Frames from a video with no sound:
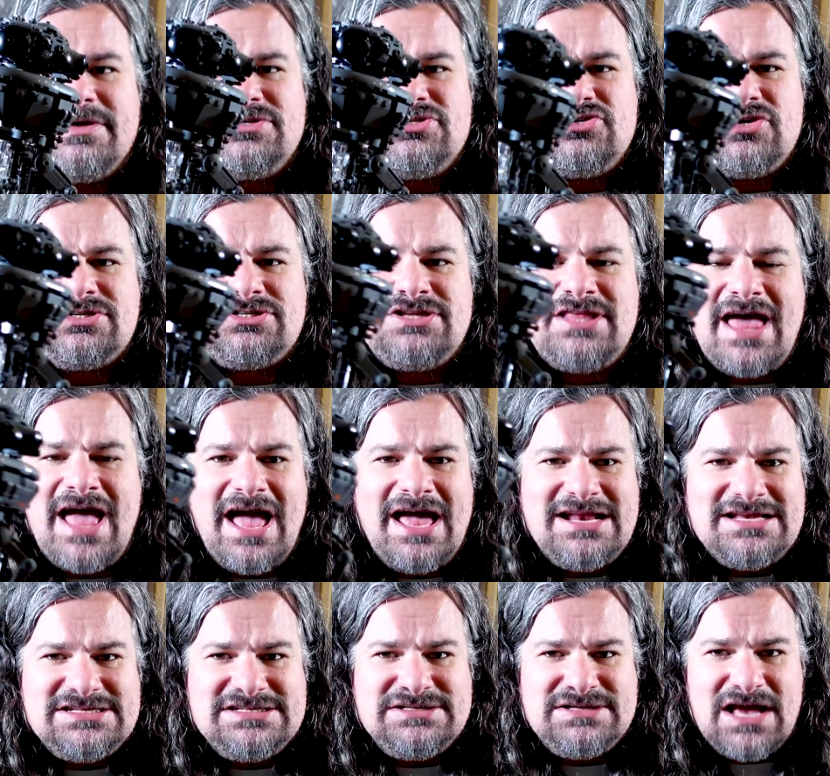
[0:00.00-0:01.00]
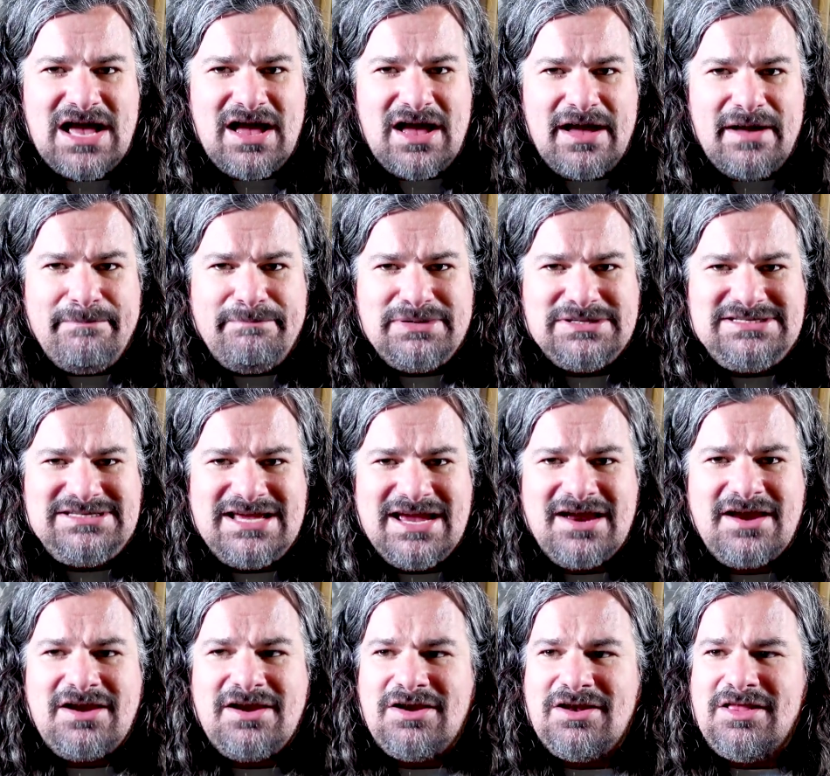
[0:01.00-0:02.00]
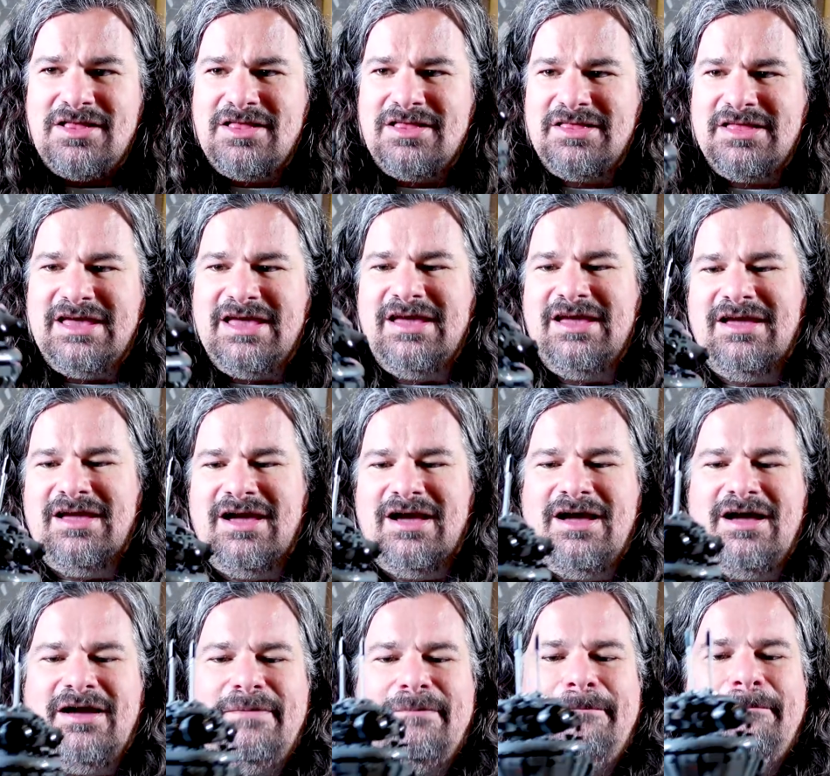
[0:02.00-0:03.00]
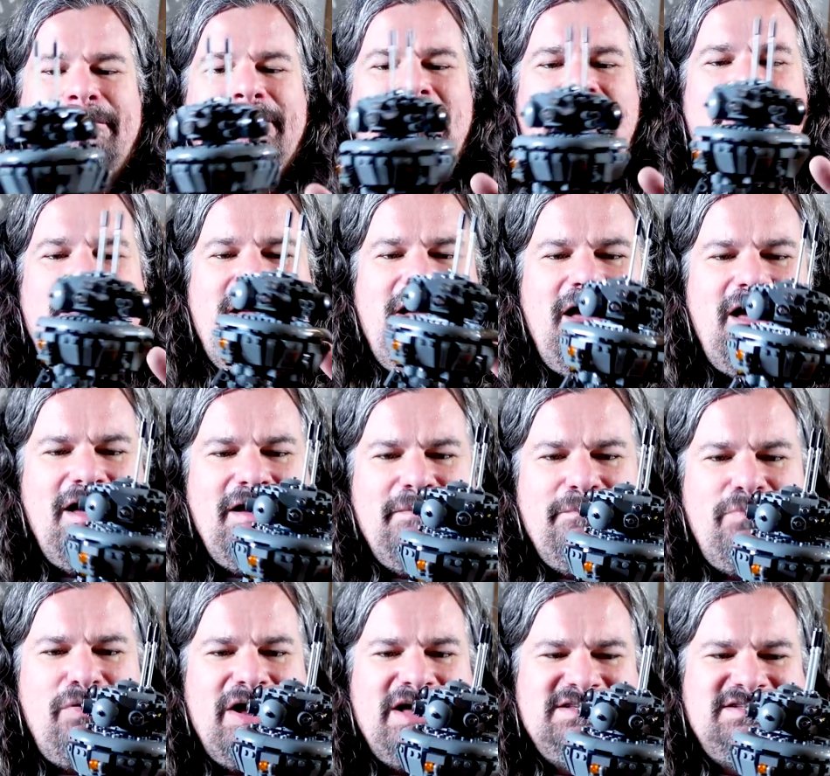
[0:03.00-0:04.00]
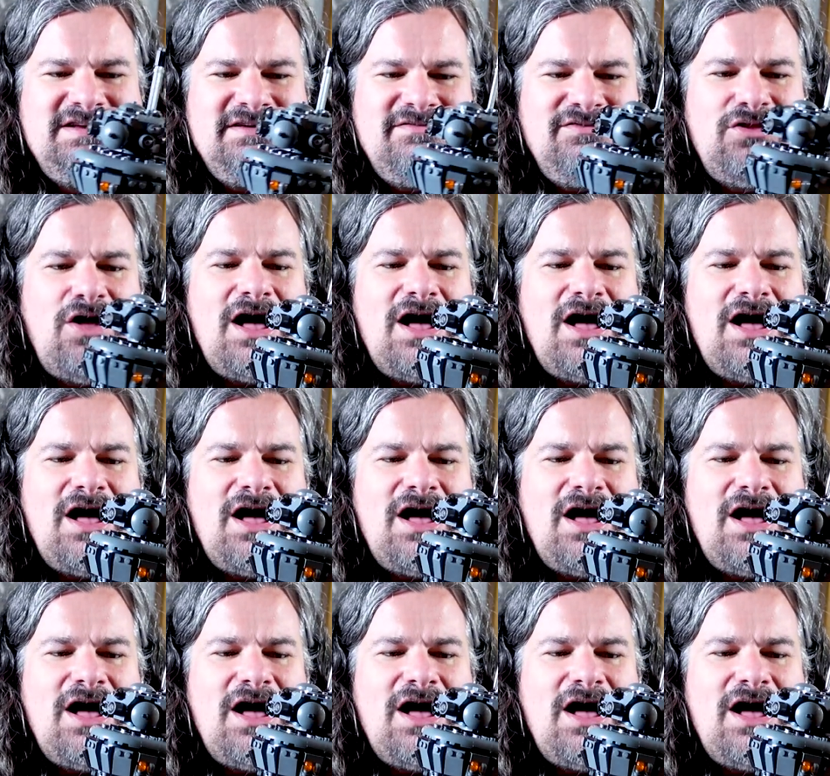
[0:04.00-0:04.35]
construction of the head is particularly impressive.